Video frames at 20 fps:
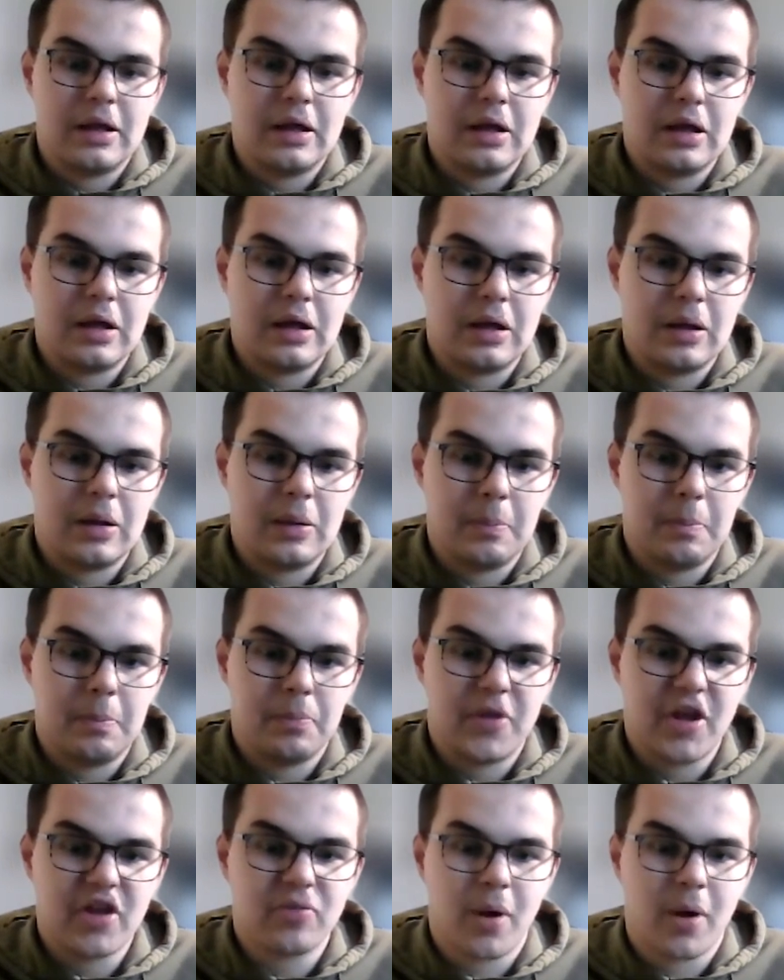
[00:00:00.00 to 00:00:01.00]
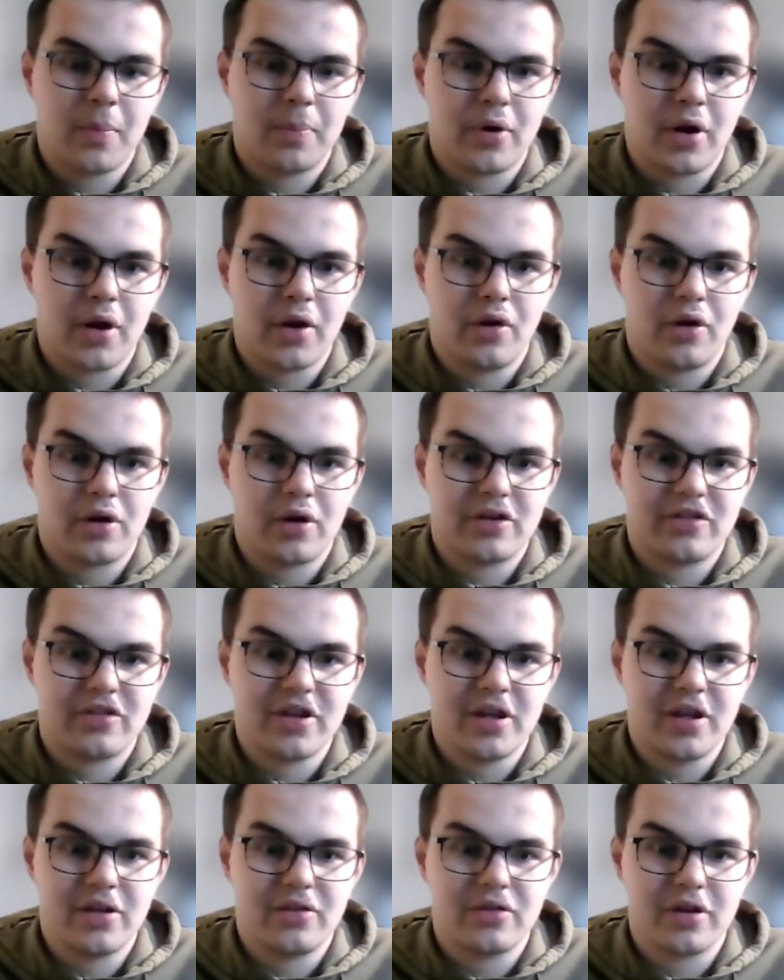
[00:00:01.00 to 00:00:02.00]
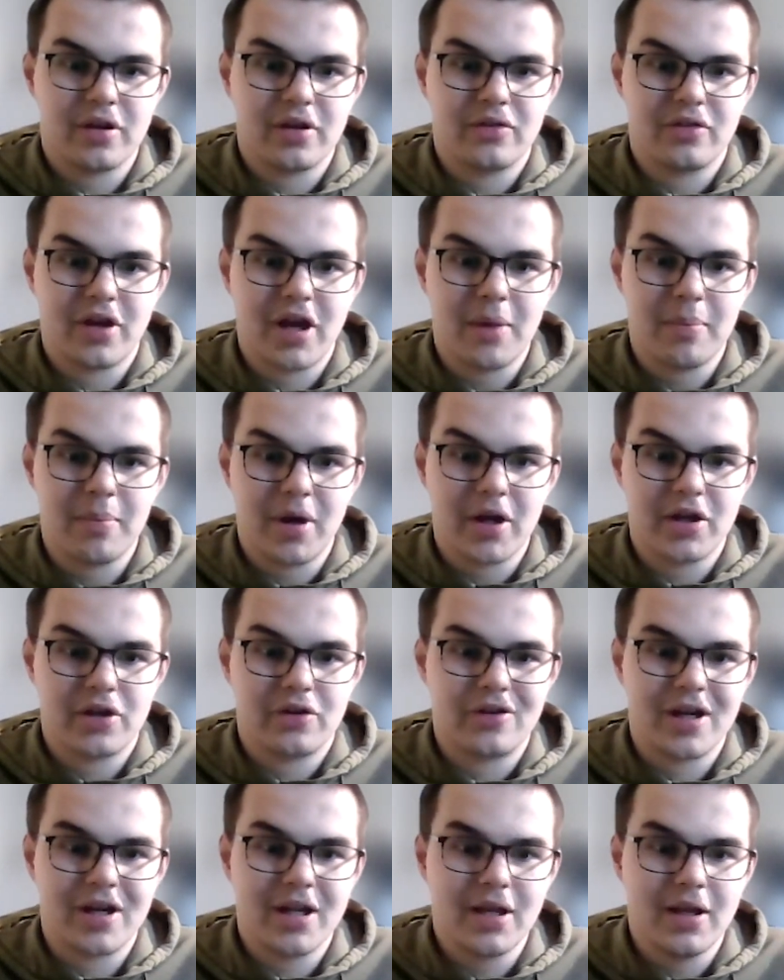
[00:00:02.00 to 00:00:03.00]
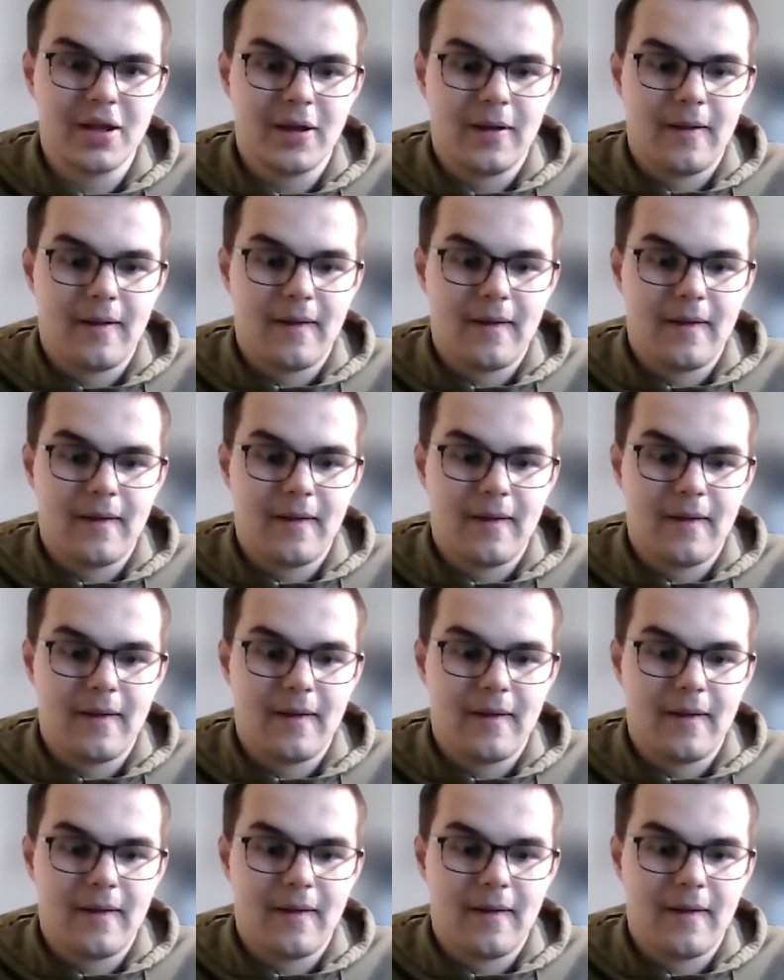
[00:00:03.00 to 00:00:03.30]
That's my priority, to get my degree.